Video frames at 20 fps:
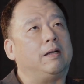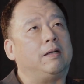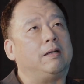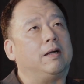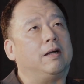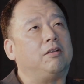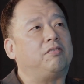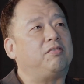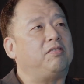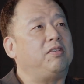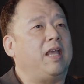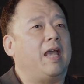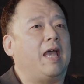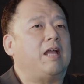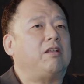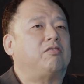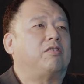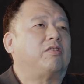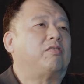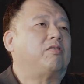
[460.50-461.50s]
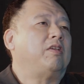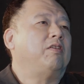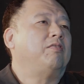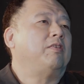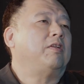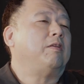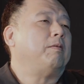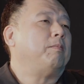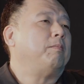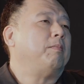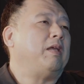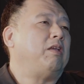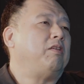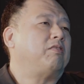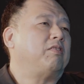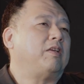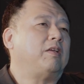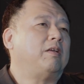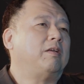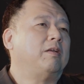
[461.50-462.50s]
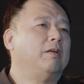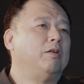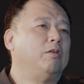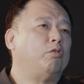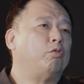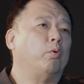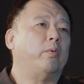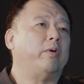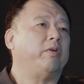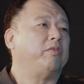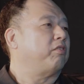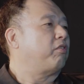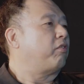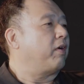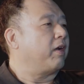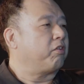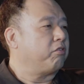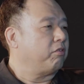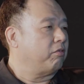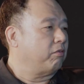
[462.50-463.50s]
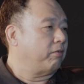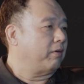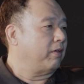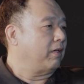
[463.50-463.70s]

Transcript: I, I see hatches even an amazing tourist attraction,